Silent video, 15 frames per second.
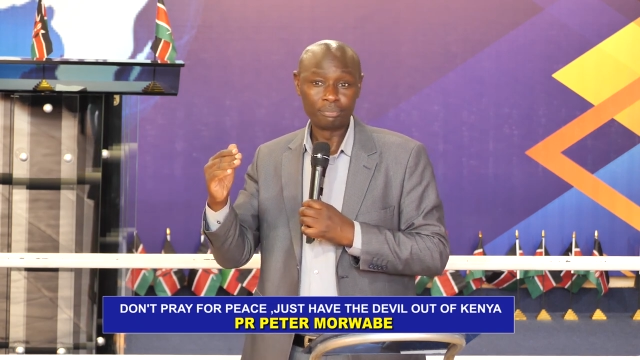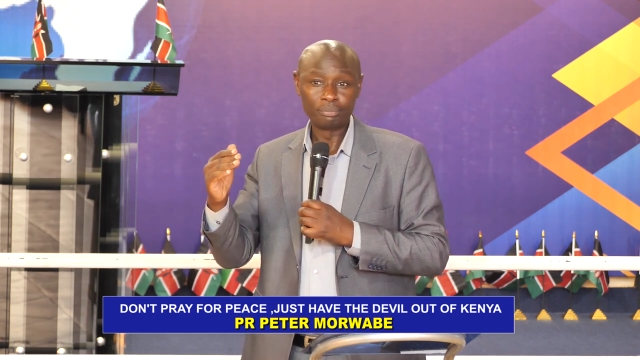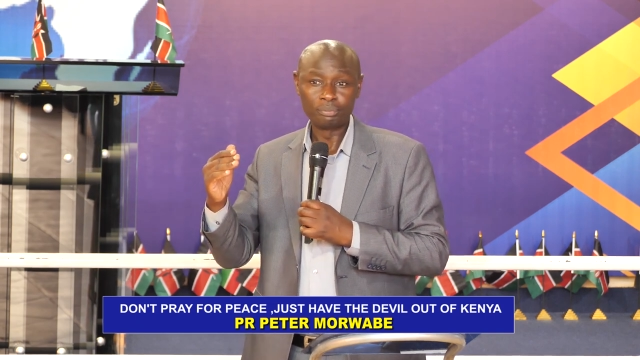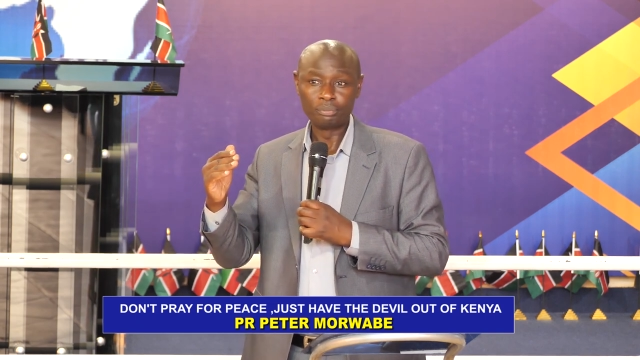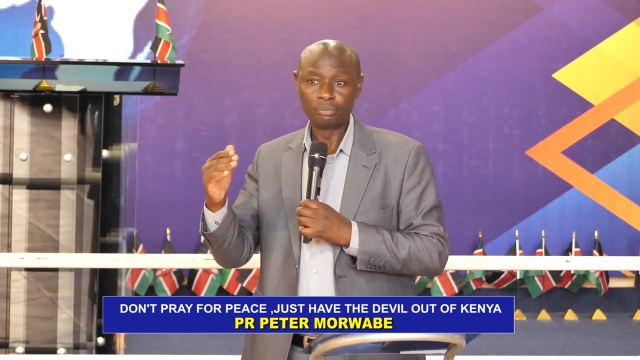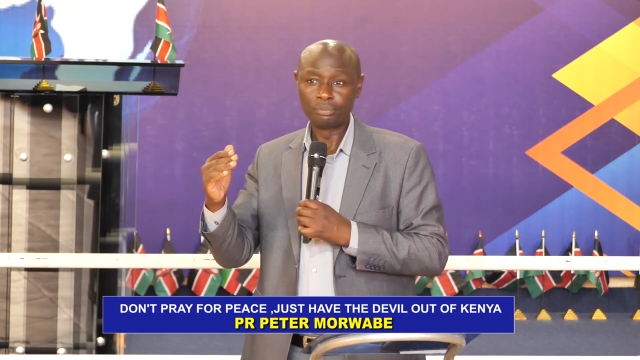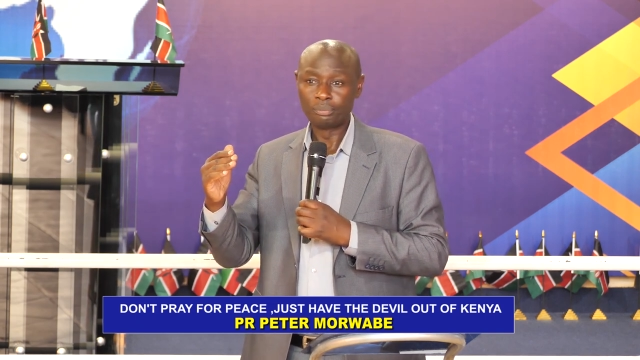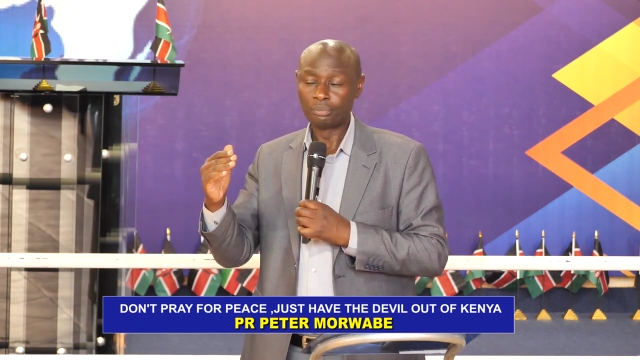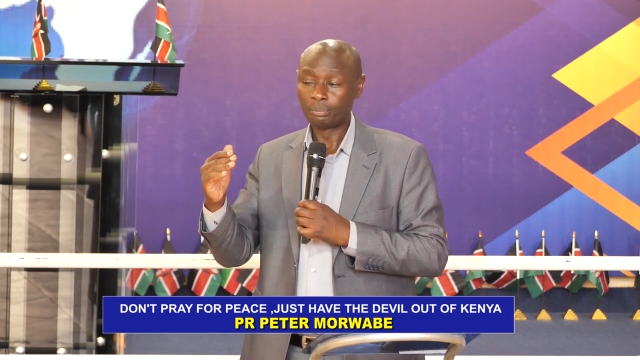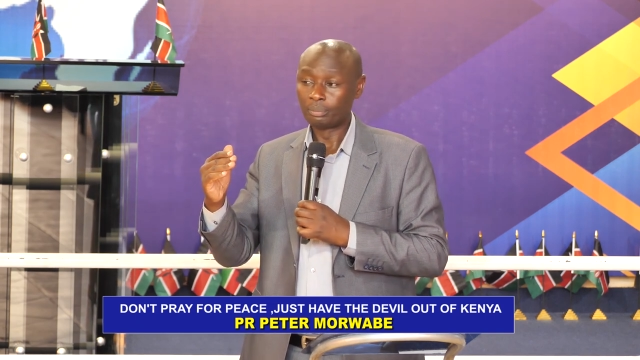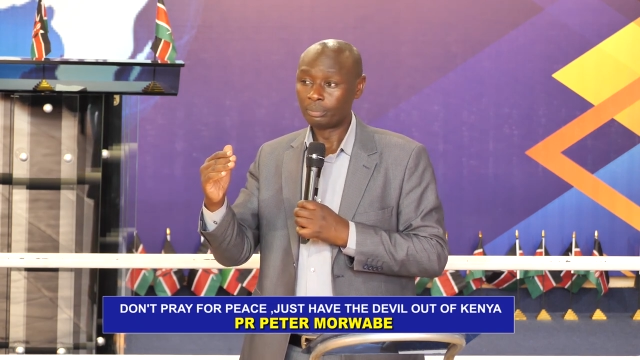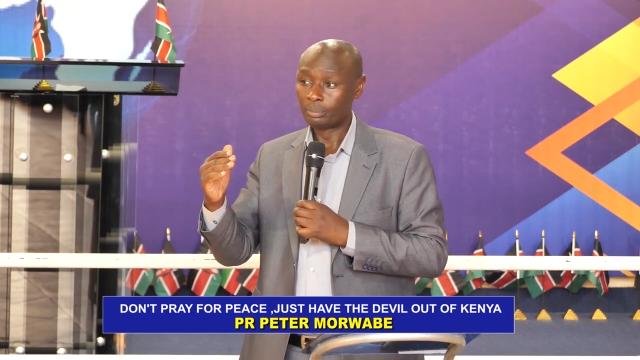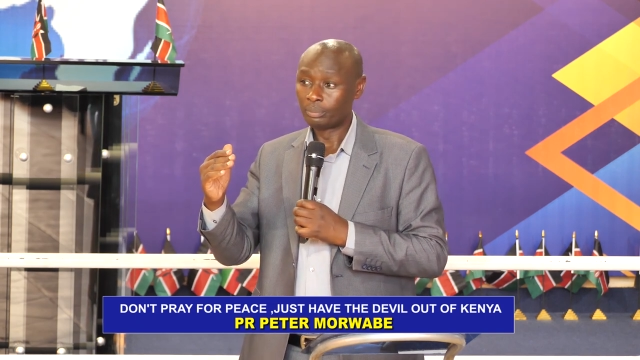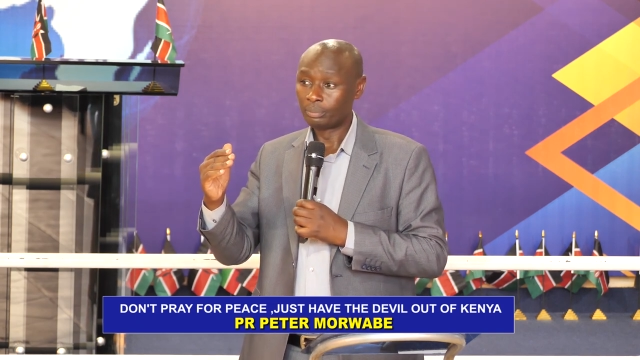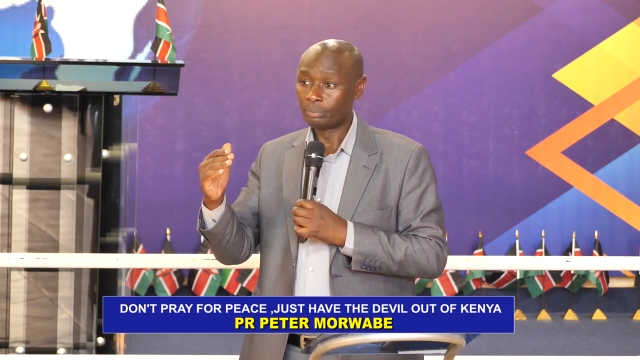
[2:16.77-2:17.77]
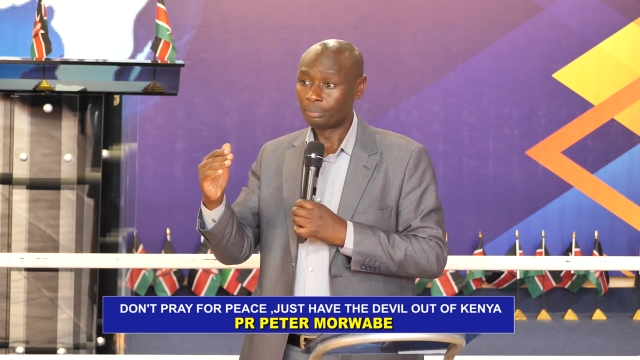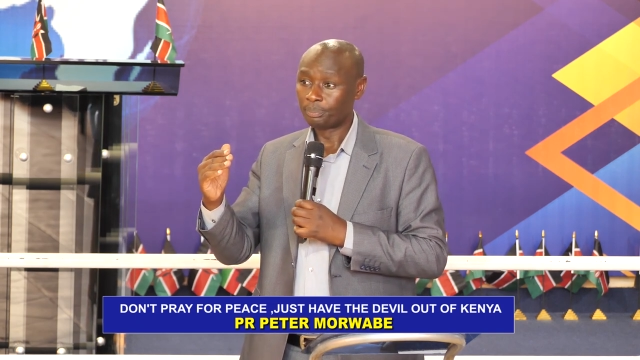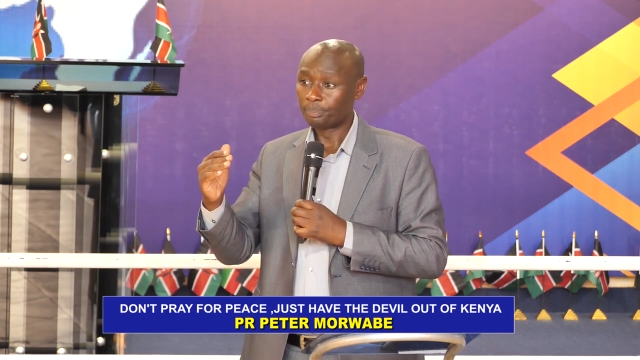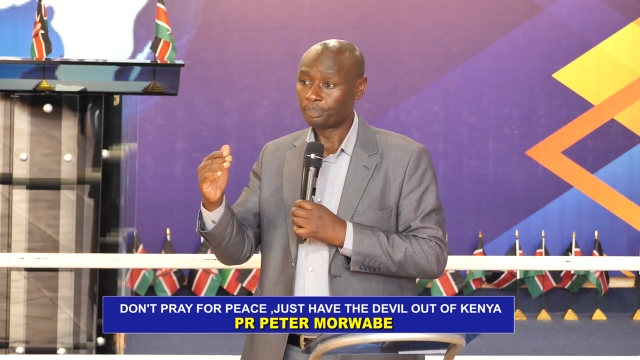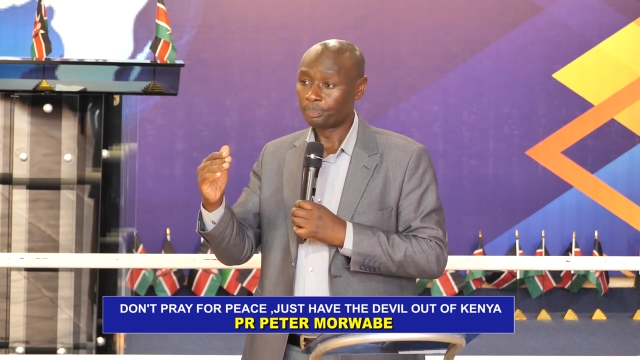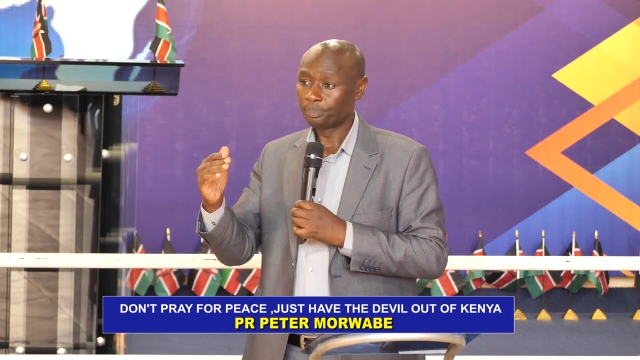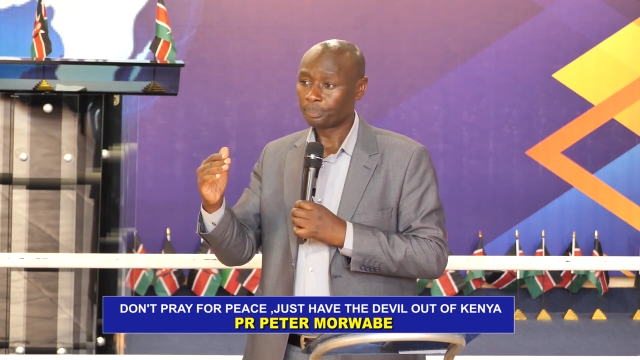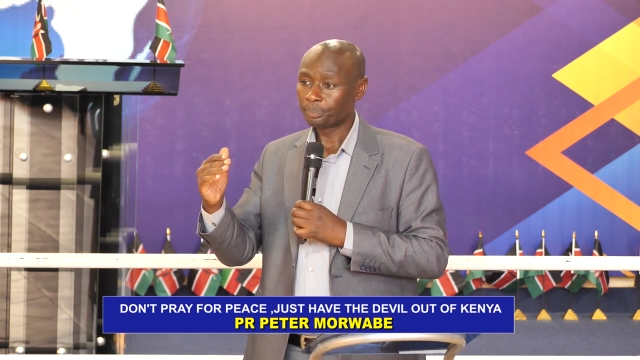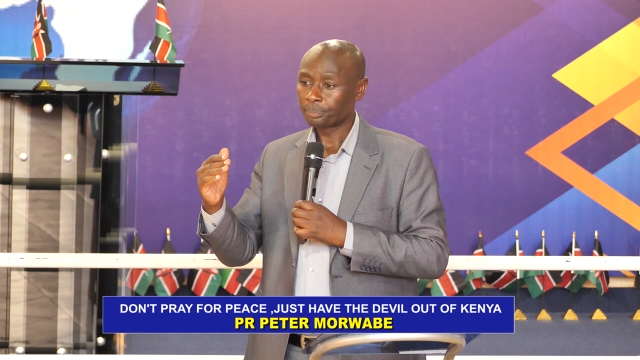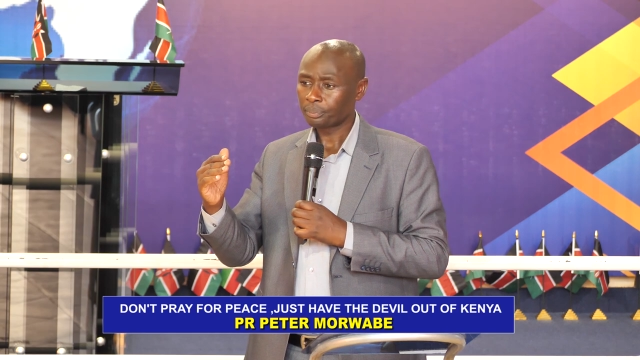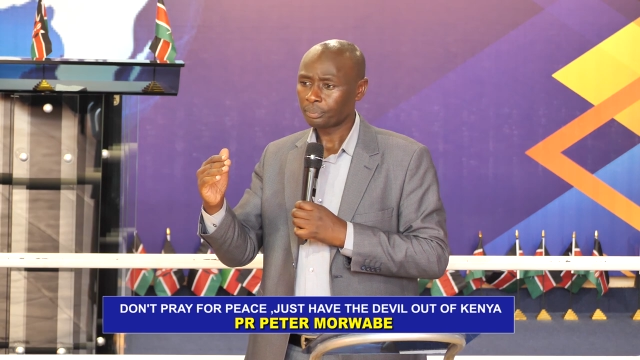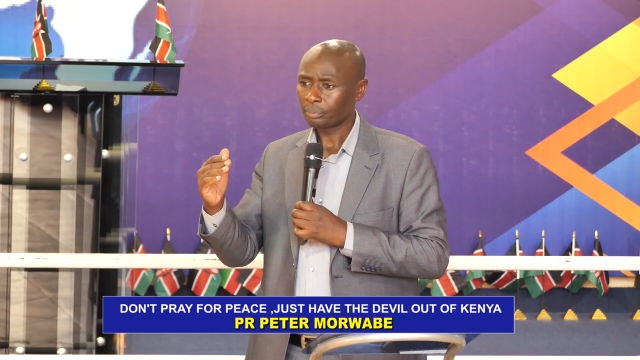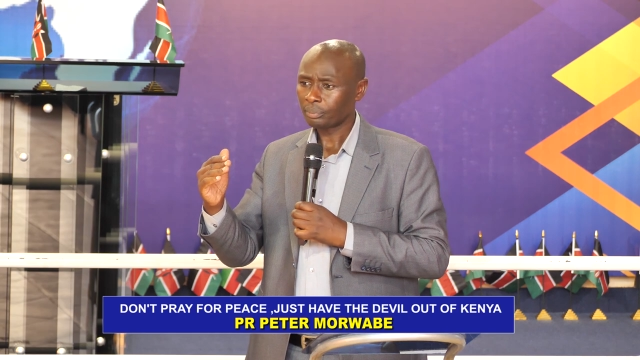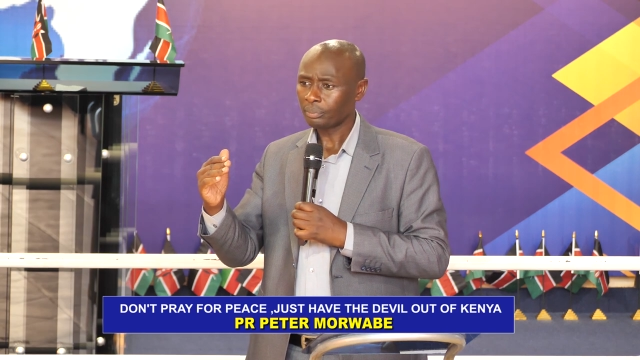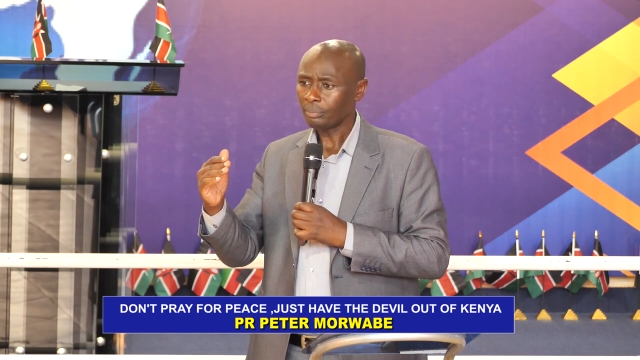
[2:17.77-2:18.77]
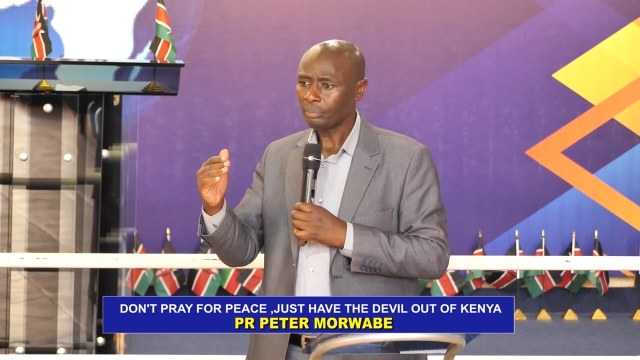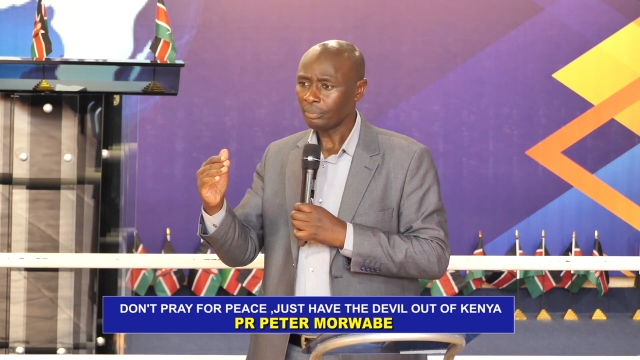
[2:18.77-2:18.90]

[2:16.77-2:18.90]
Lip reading: No one is speaking in this clip.